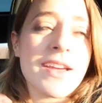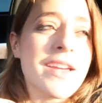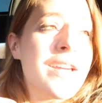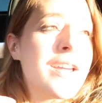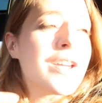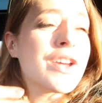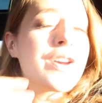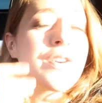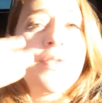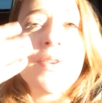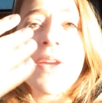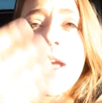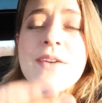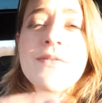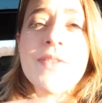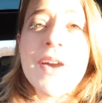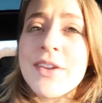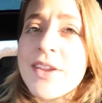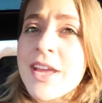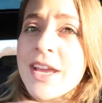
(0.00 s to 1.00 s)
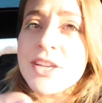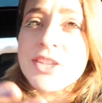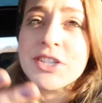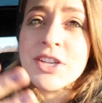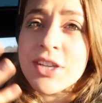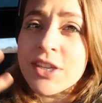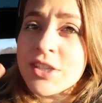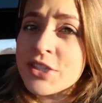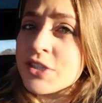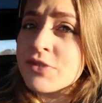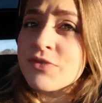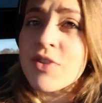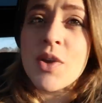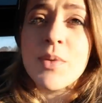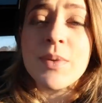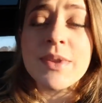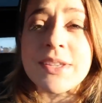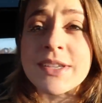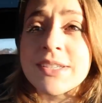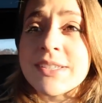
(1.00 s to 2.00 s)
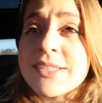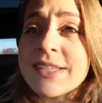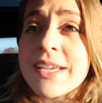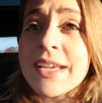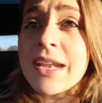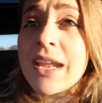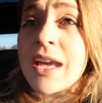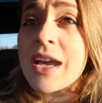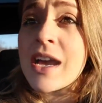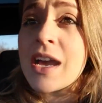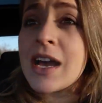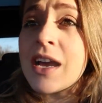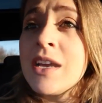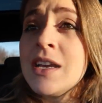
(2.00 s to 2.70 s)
like, you can forget foundation and just roll with concealer,